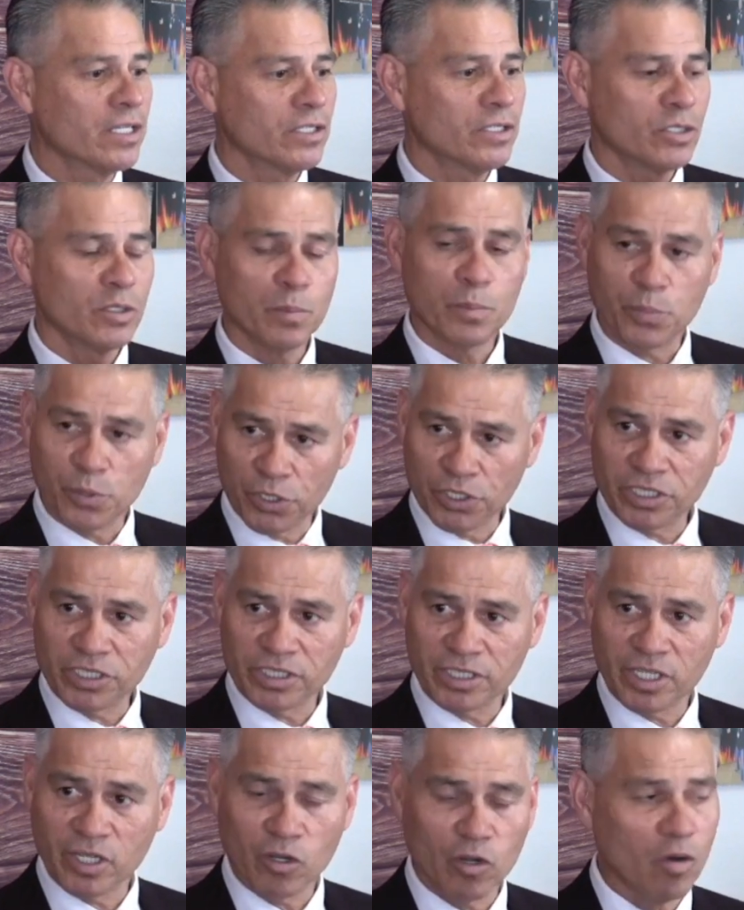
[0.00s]
to purchase
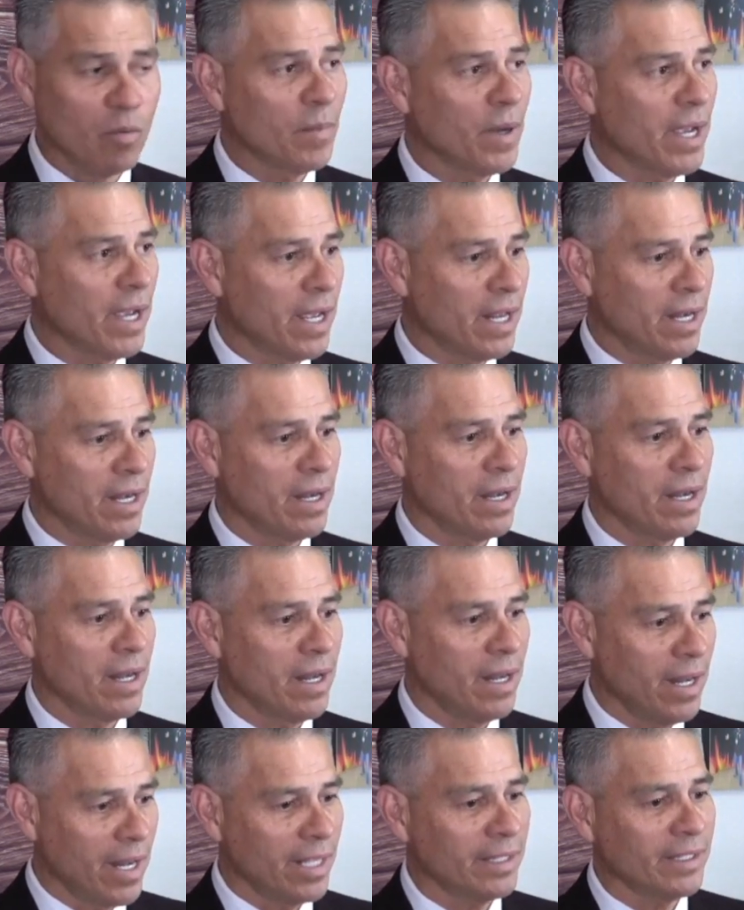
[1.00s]
a home, and
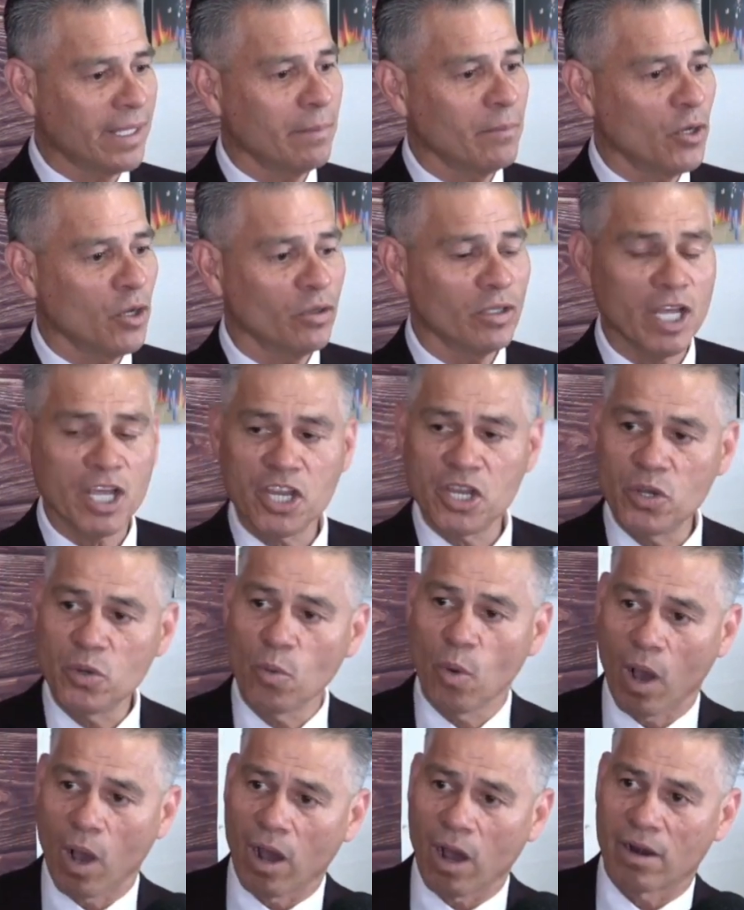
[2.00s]
let them know that you
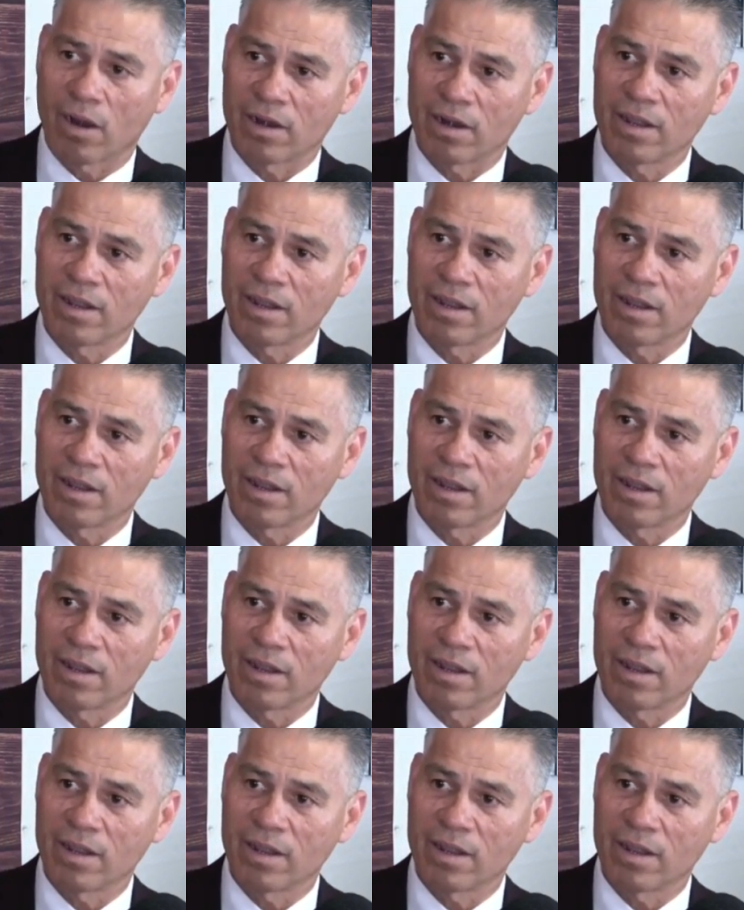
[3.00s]
are